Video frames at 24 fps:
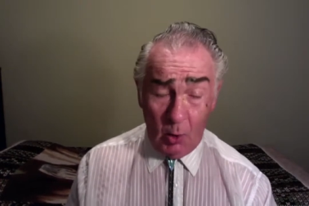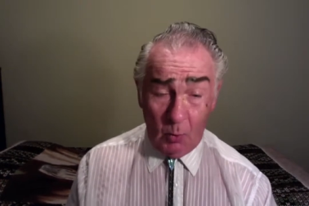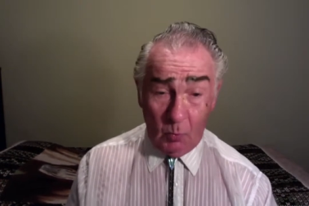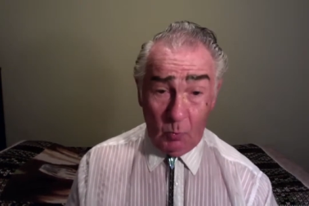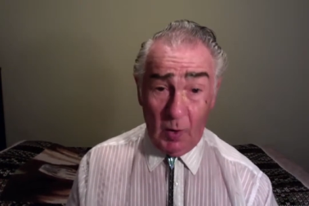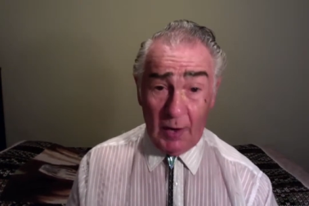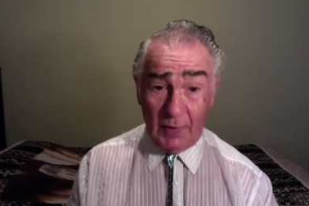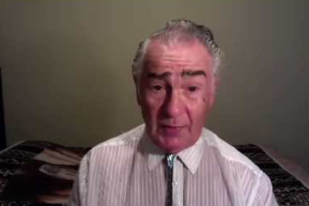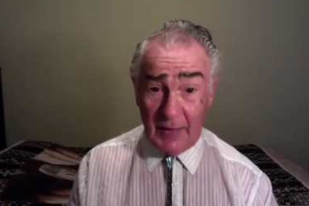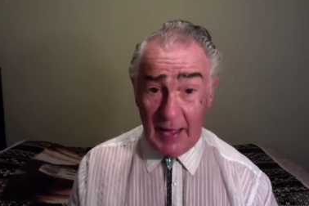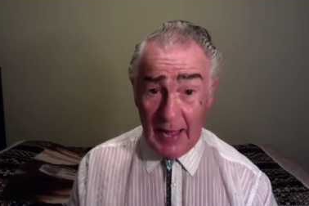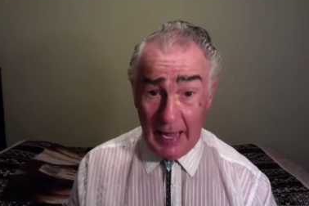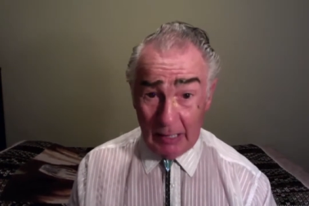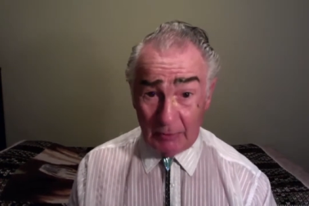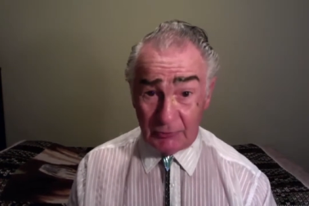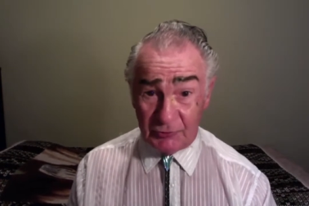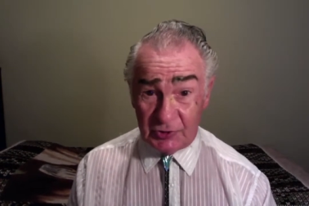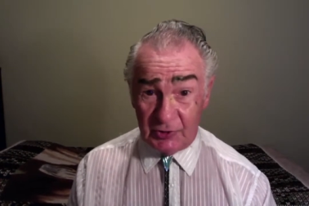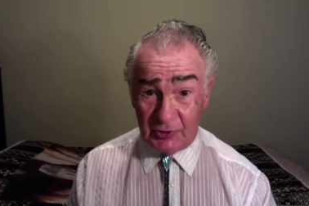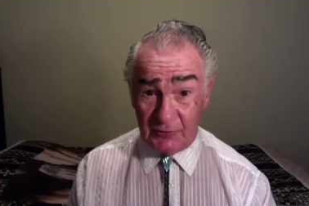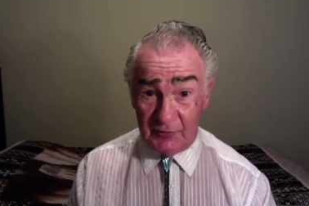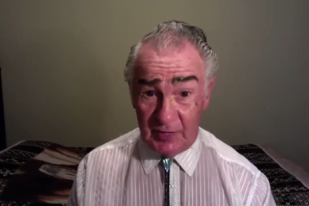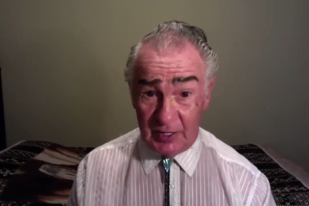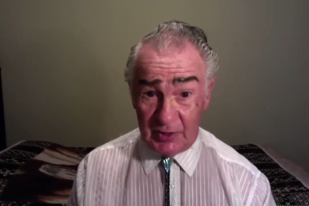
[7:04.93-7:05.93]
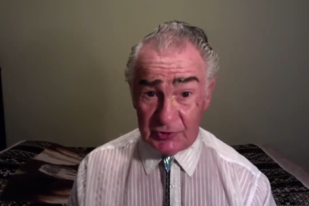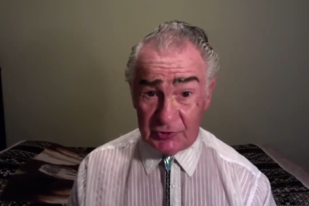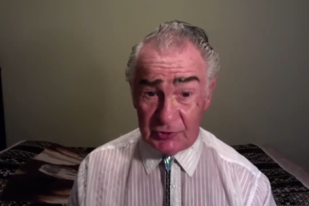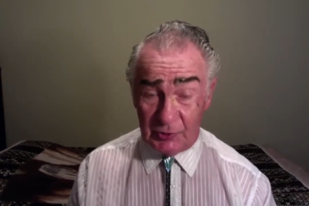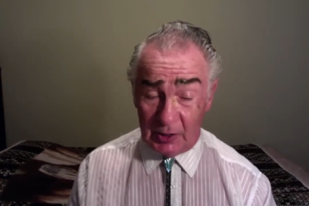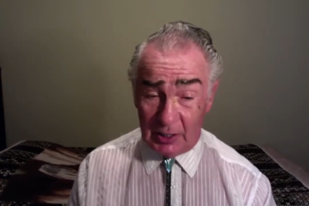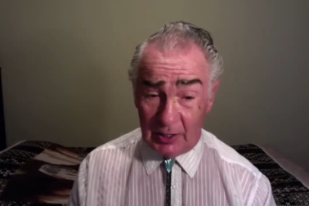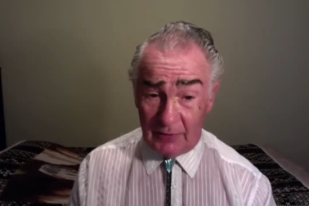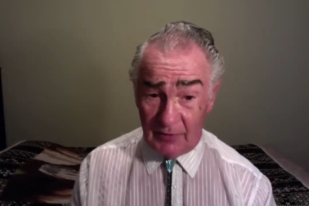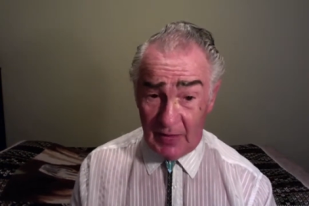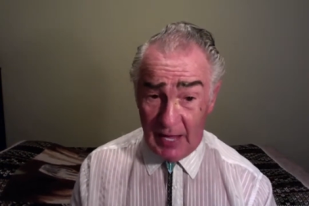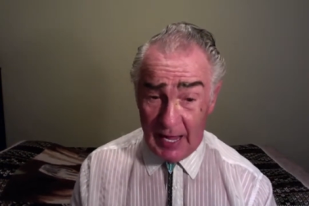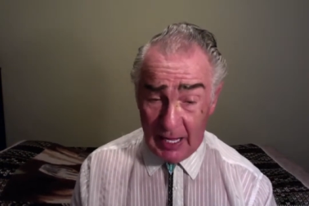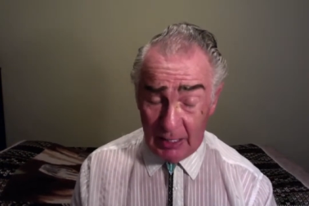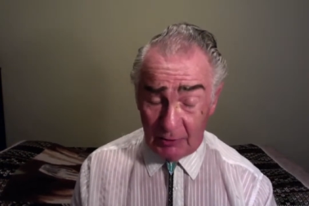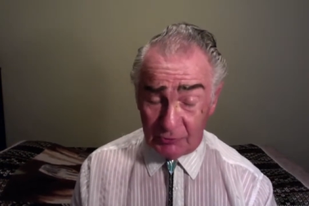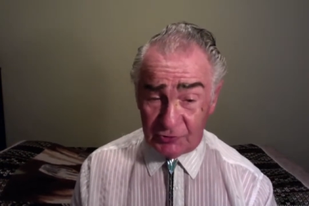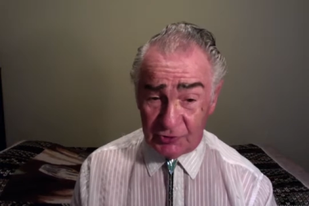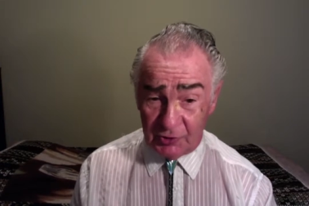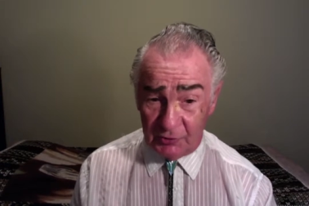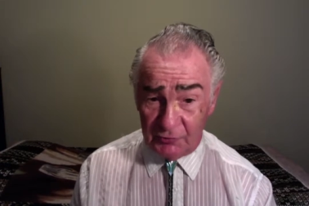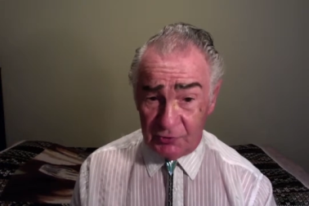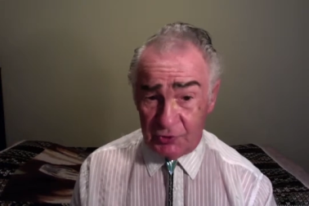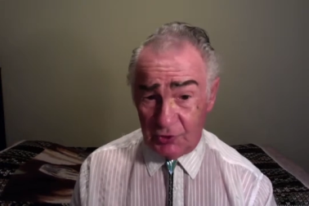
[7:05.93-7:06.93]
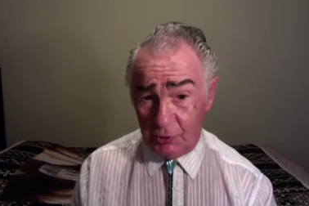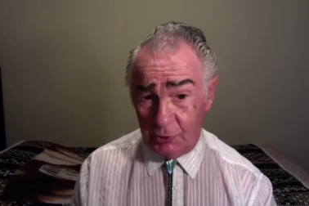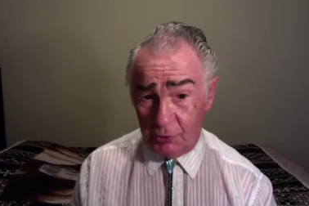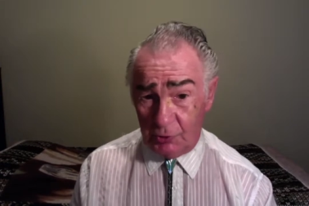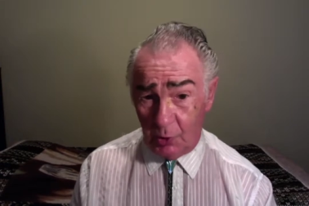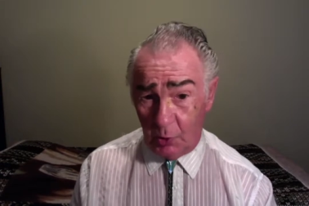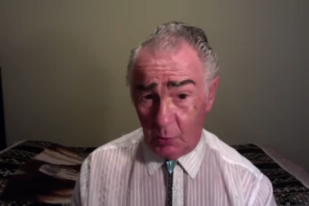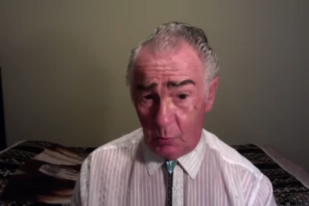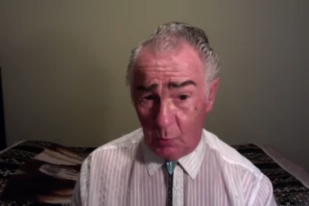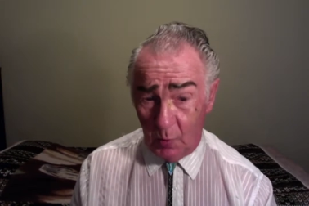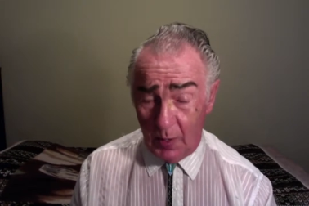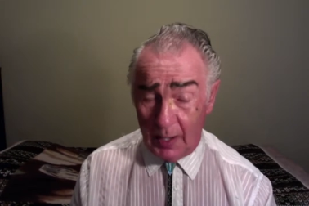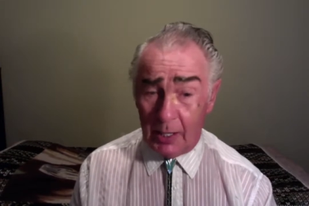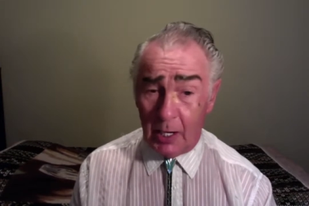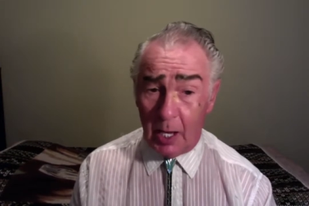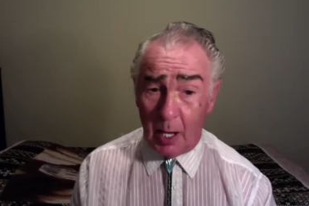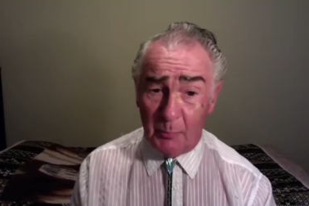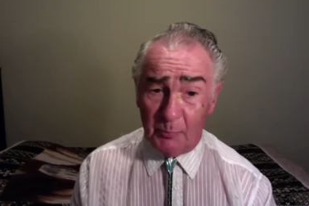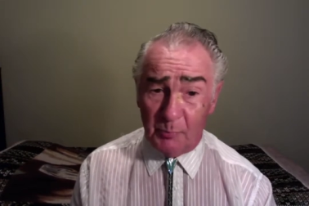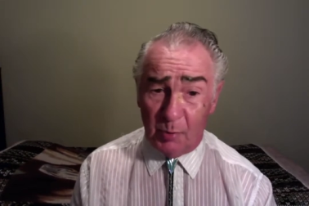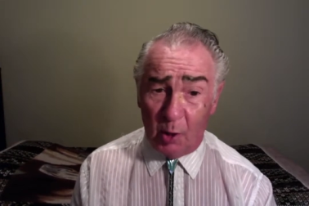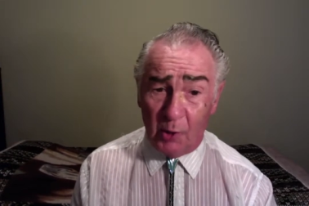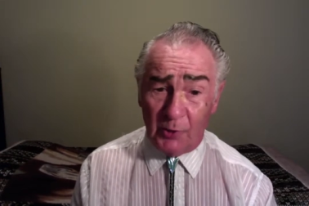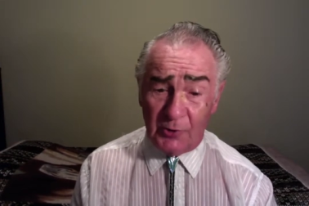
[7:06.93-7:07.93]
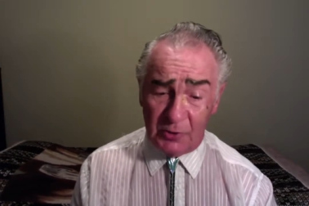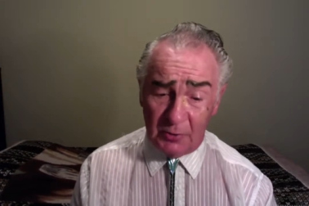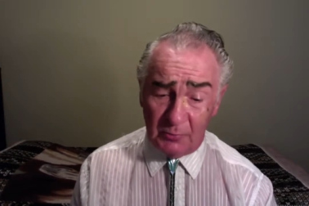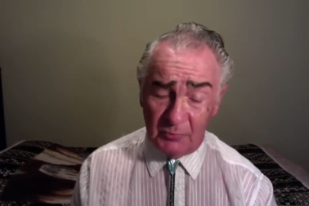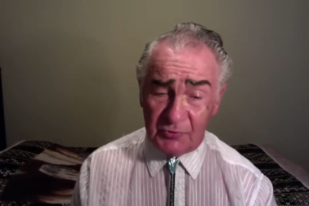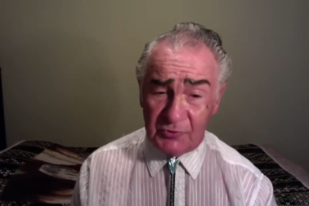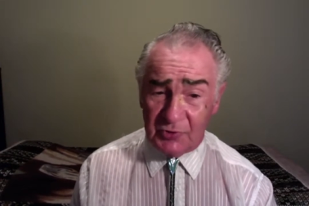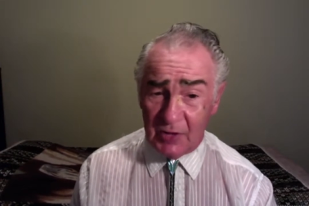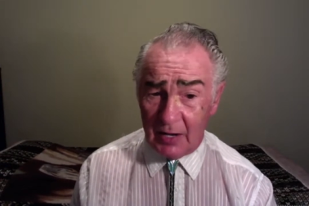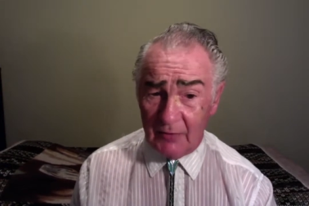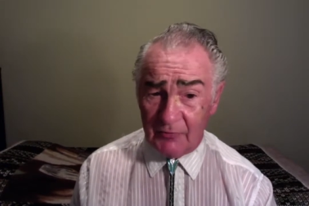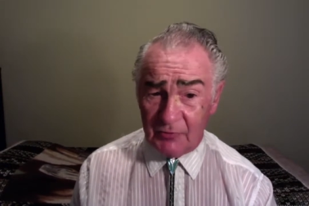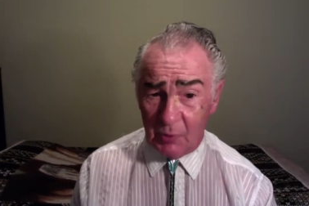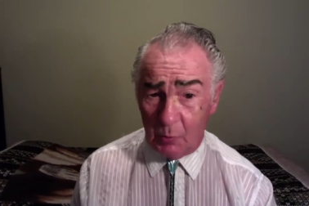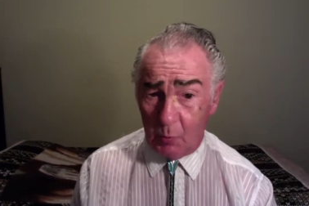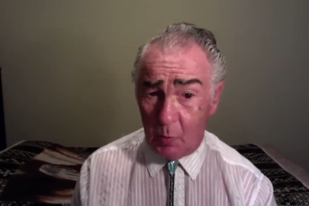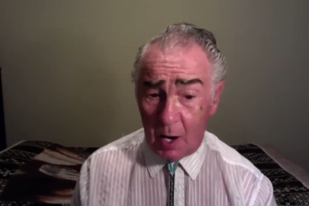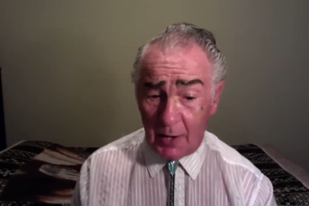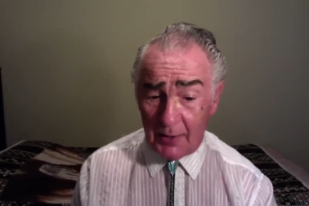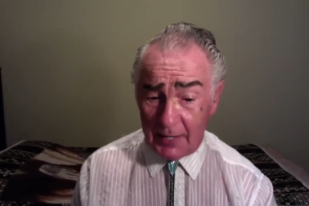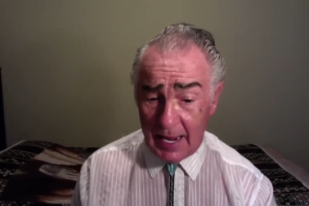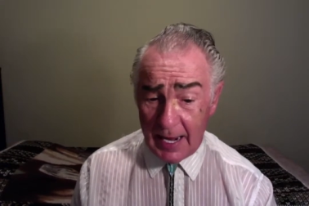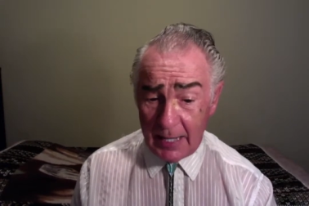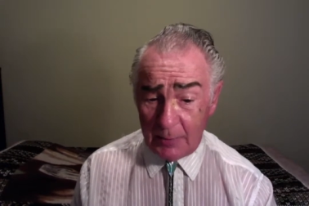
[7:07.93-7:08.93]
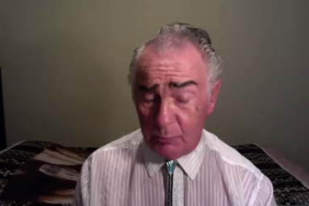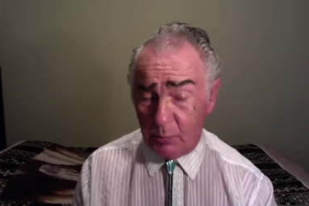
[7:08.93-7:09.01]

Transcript: when the house of Israel and the house of Judah will appoint themselves a one head.